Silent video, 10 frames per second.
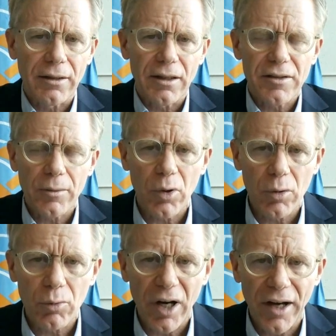And I said,
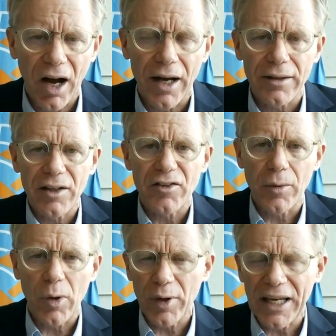well, why not? And they
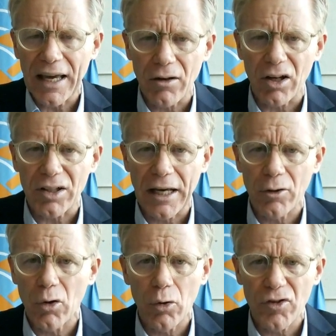said, well, we can't lock down
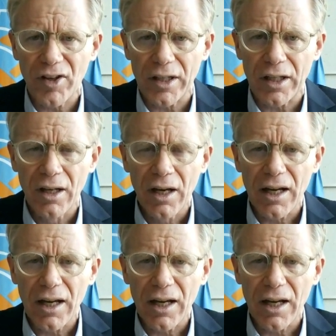a whole city.